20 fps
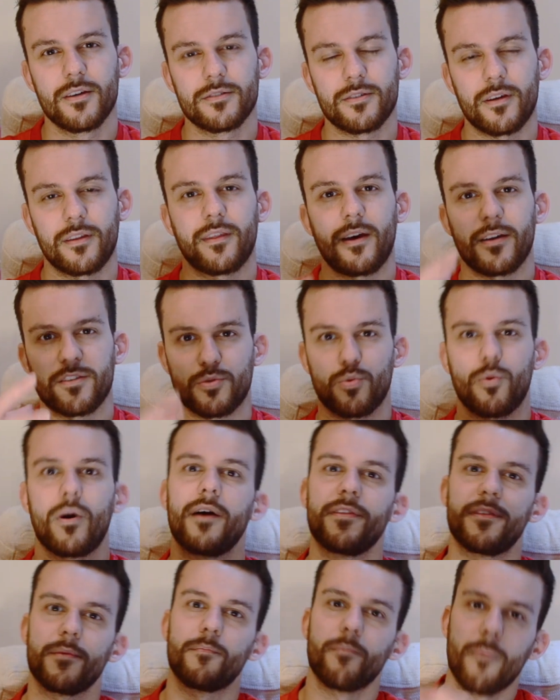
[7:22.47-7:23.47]
So that's
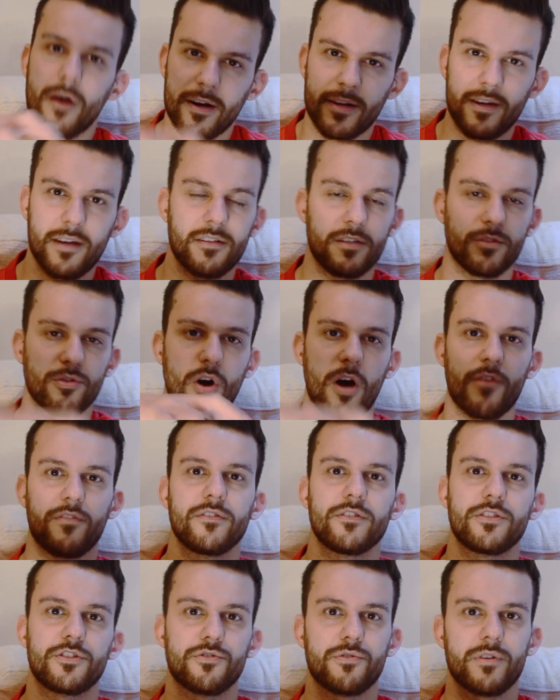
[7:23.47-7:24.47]
why the market in
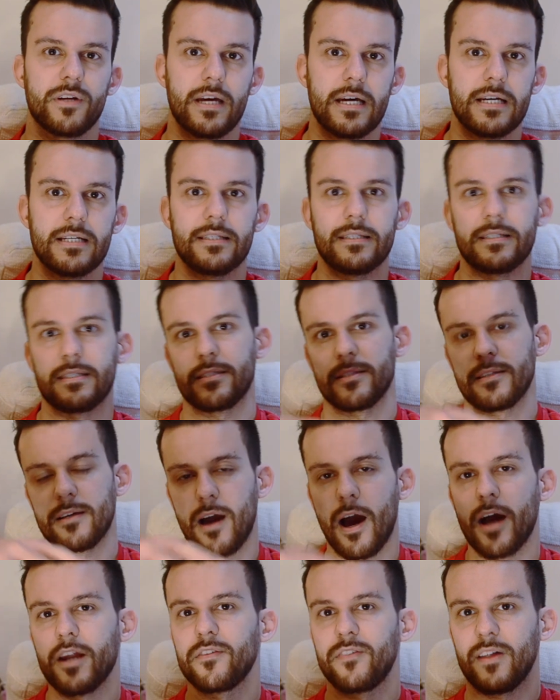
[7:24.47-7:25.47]
Coventry is
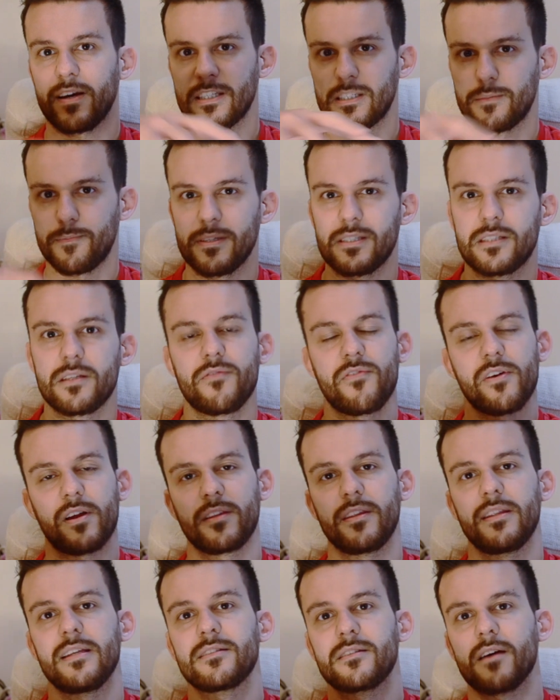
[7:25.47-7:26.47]
kind of like
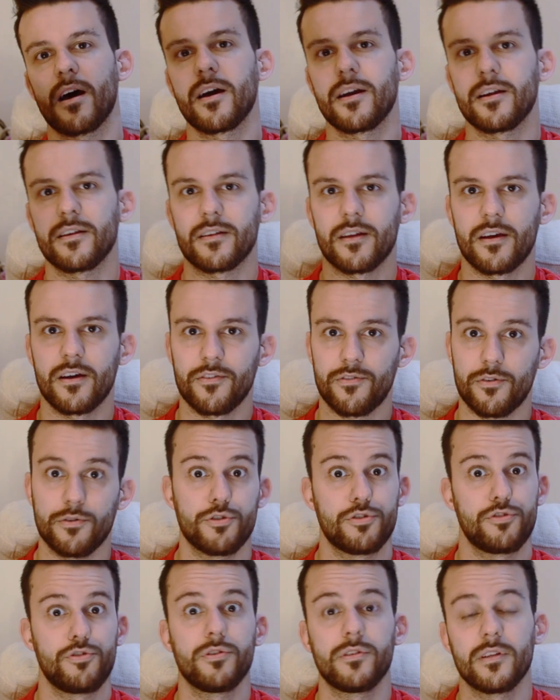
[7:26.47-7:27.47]
specifically designed for
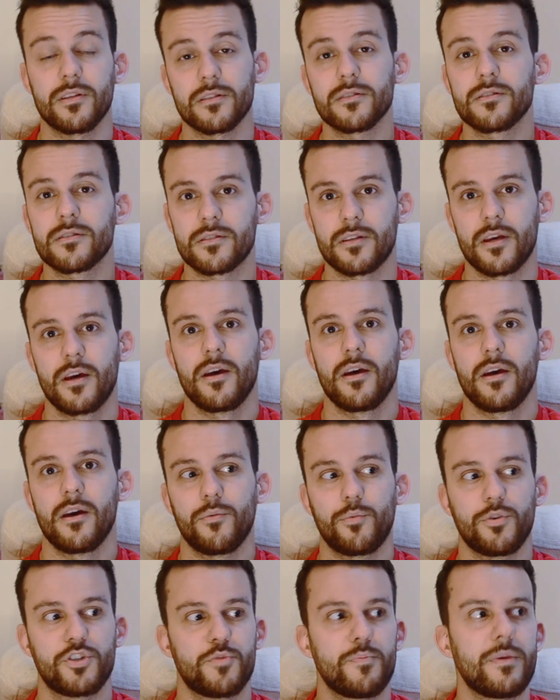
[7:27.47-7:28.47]
students,
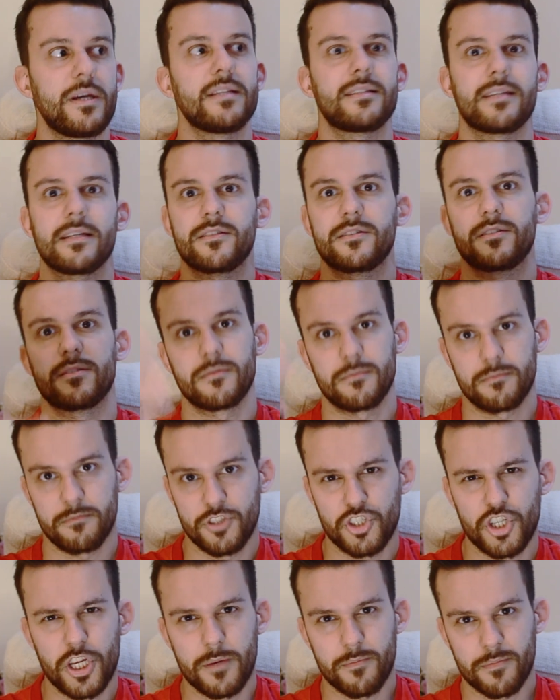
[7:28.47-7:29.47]
which means it's
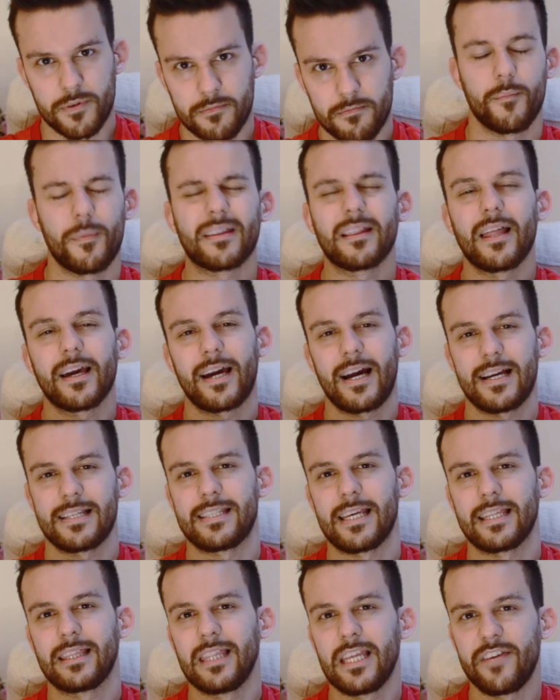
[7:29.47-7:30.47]
cheap. But like I
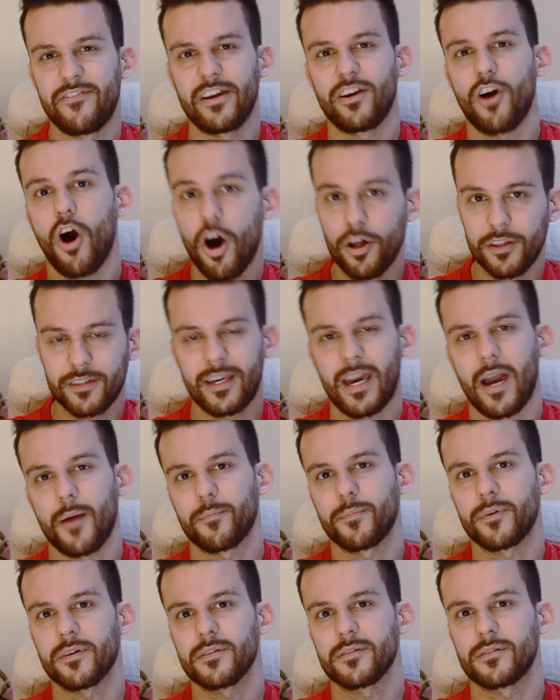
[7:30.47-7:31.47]
said, living on
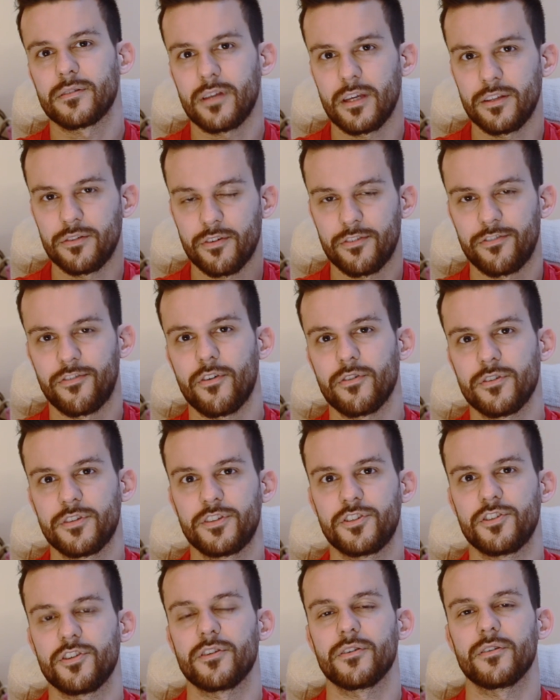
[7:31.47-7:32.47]
campus in your
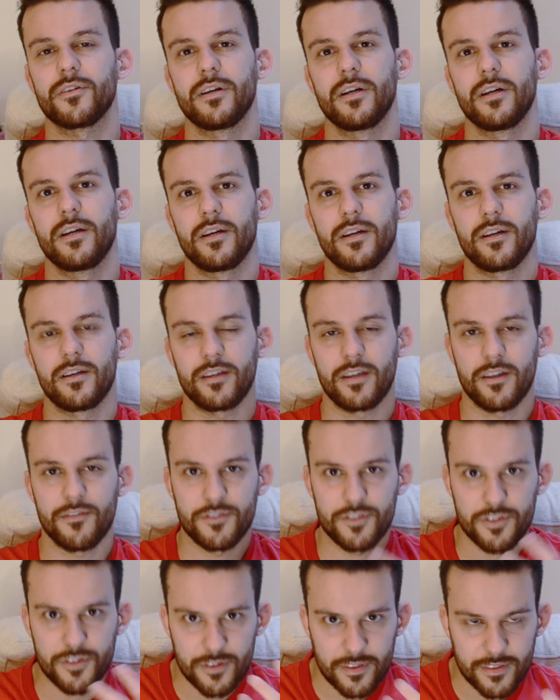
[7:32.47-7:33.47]
first year
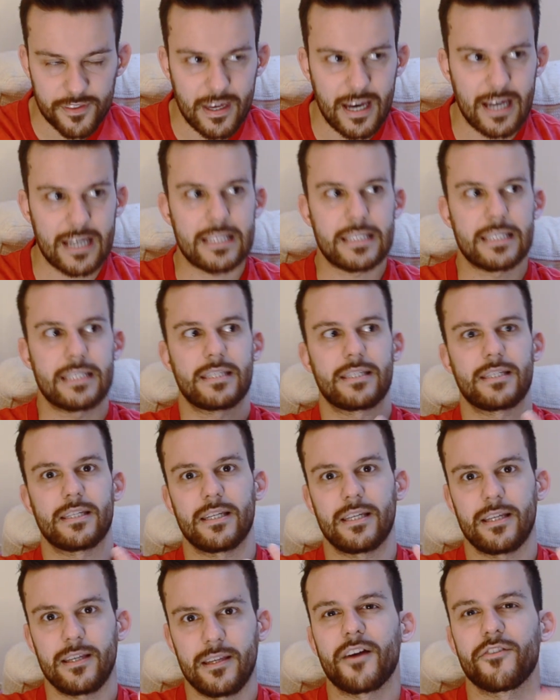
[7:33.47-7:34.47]
gives you that
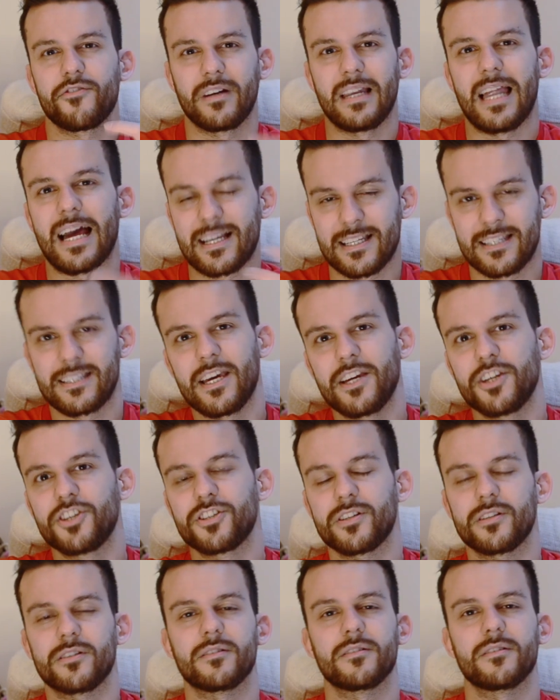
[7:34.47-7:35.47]

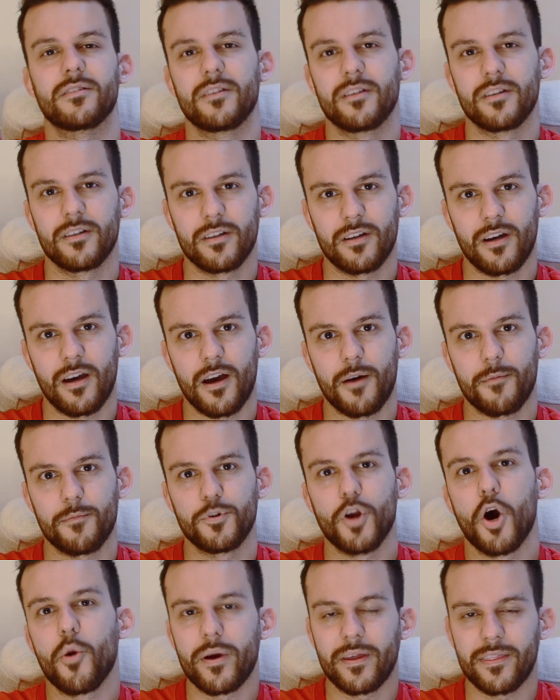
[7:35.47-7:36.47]
relaxation, Um,
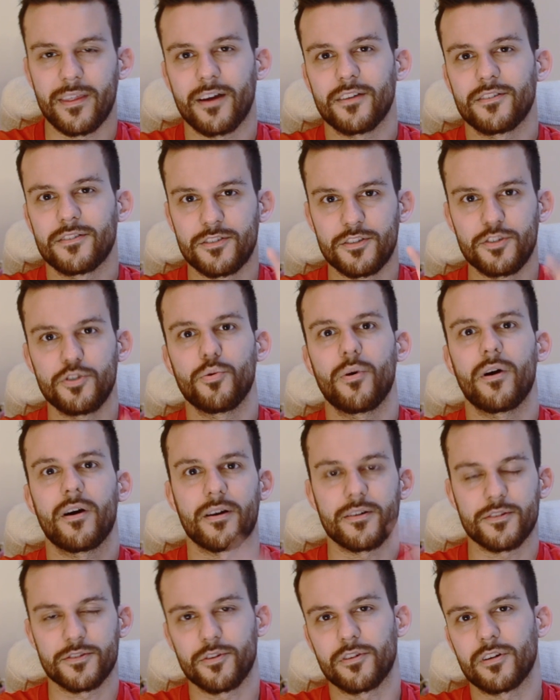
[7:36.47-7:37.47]
knowing that you
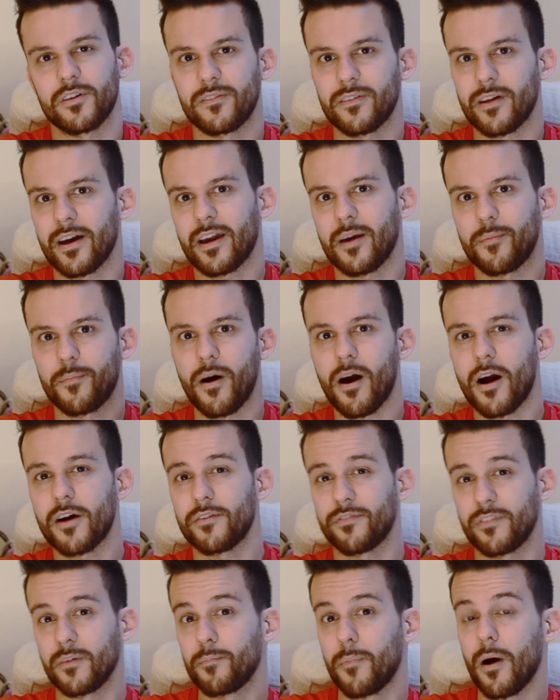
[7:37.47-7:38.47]
are sort of like a part
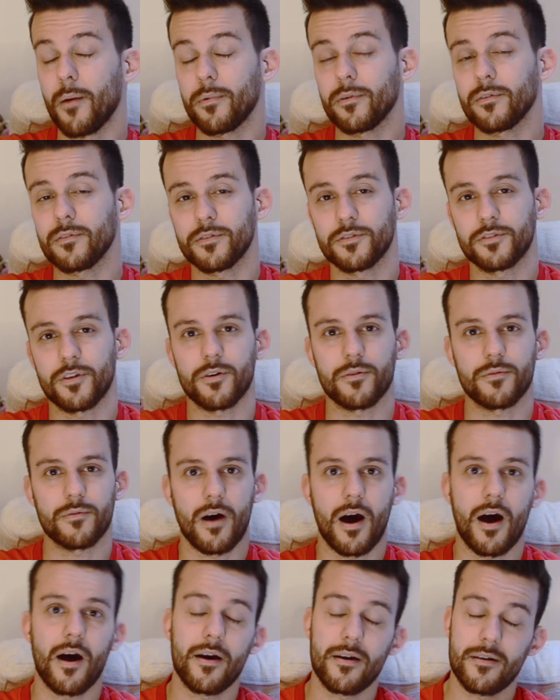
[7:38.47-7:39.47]
of the bubble. So
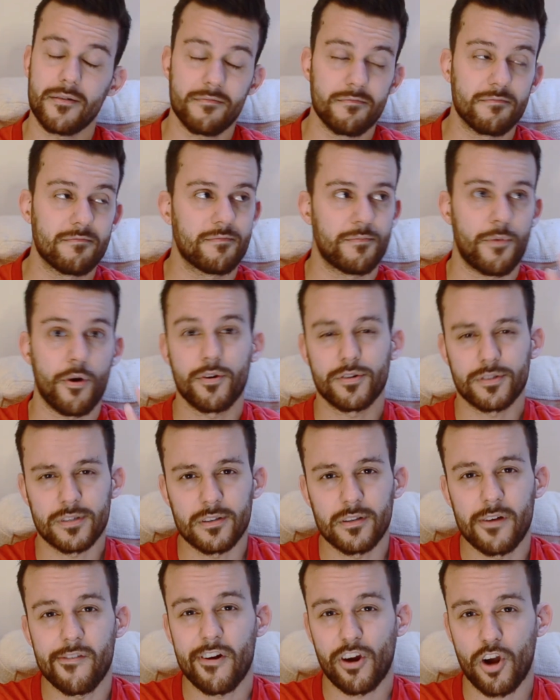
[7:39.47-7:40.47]
I
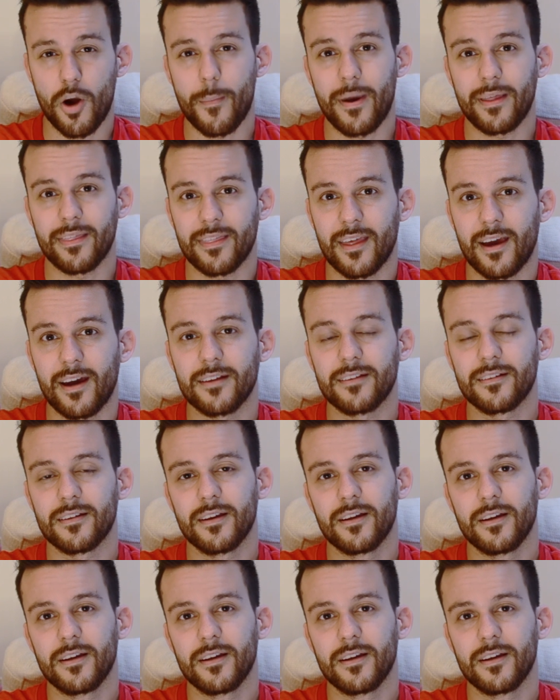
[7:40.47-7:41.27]
personally recommend that.